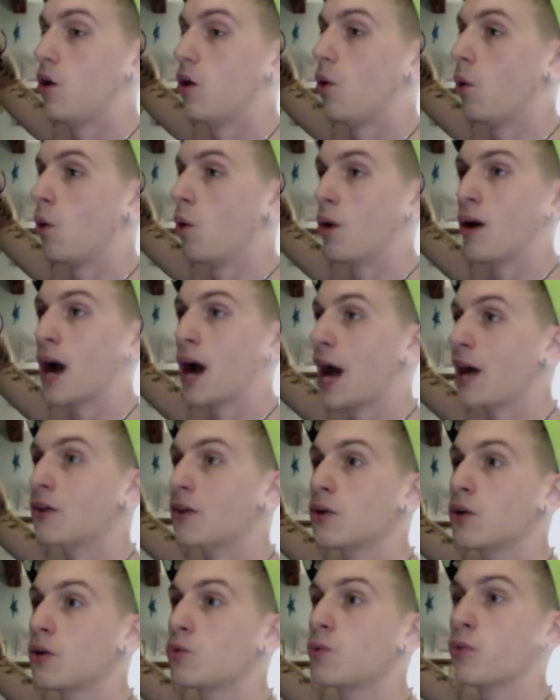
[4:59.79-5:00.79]
Or, I
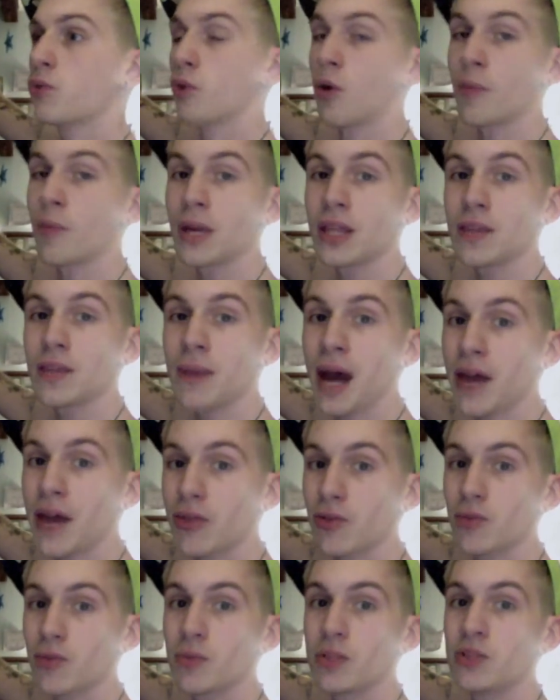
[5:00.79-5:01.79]
don't know, throw me in the
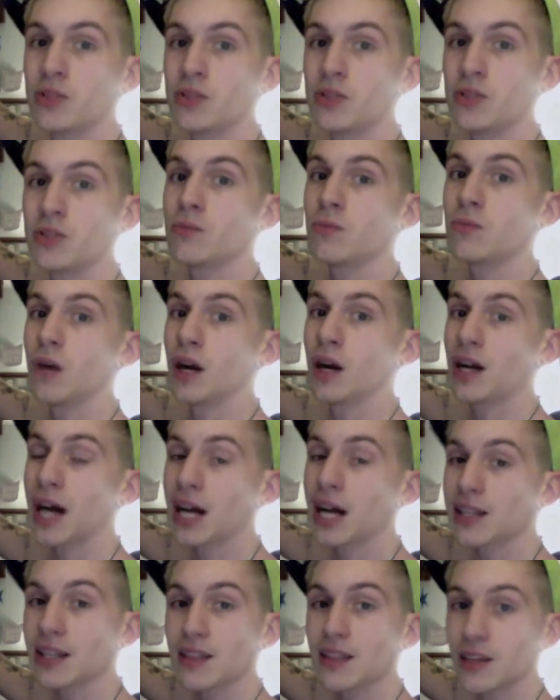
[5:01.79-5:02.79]
bathroom and do
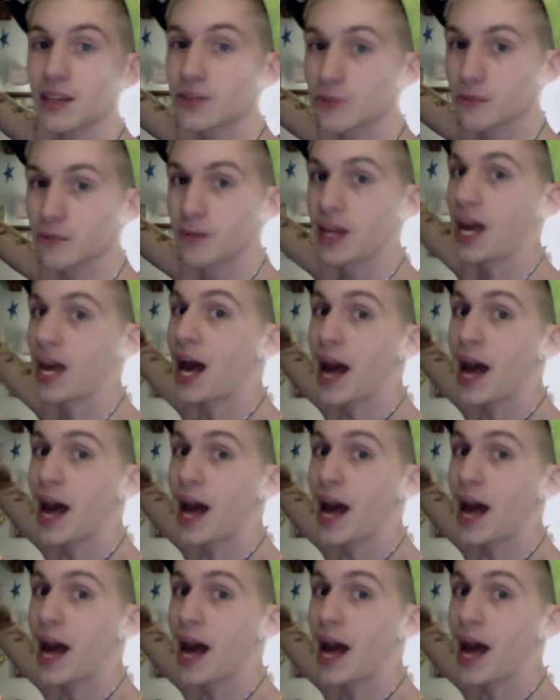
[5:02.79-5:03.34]
ungodly things with me.